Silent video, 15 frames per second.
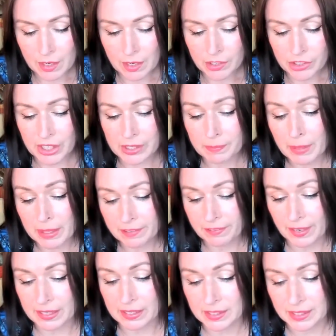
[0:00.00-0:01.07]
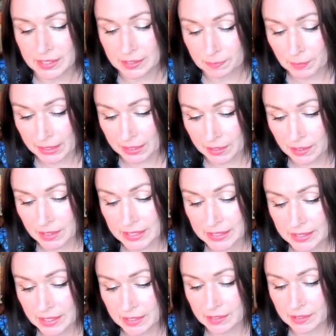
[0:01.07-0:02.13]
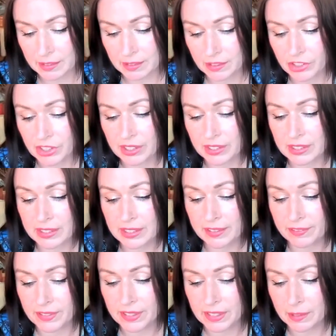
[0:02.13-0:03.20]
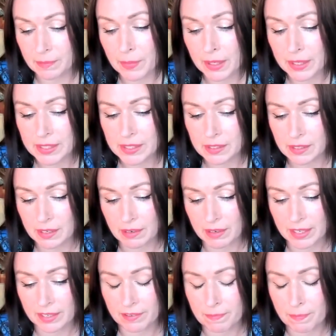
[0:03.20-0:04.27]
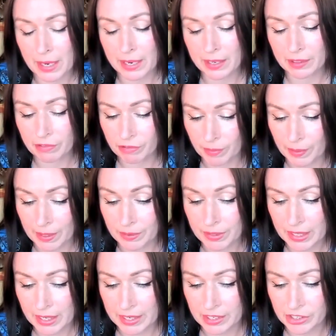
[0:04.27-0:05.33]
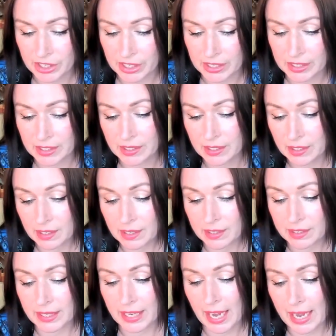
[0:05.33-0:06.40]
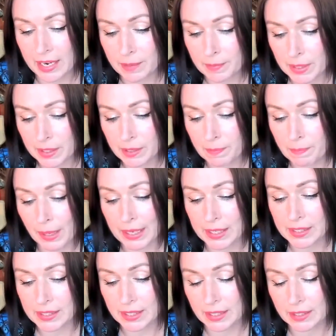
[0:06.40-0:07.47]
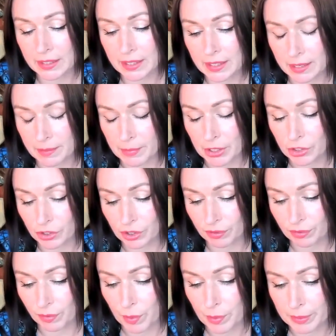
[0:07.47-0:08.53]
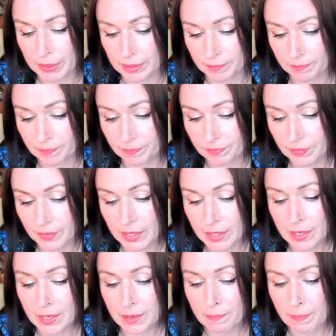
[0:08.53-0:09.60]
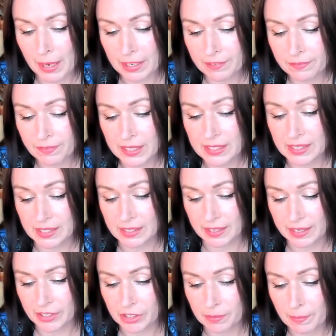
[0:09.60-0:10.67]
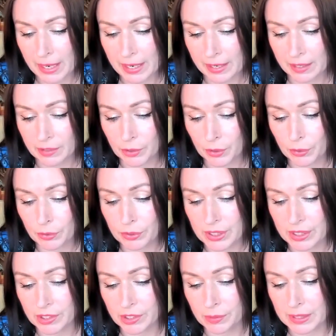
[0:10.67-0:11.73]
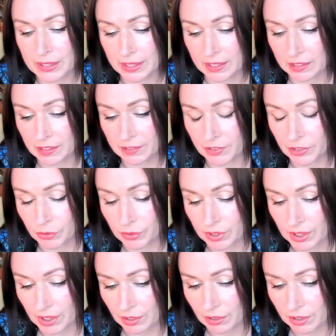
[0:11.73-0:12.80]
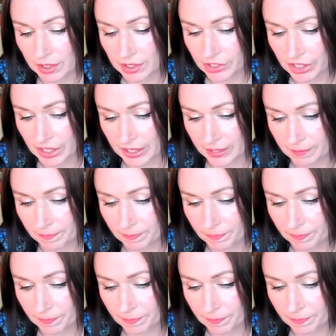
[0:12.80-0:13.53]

She has many faces, many guises. She has lived in the mind's eye of man throughout the ages. The anima, man's inner image of a woman, manifests in each male according to his individual psychology.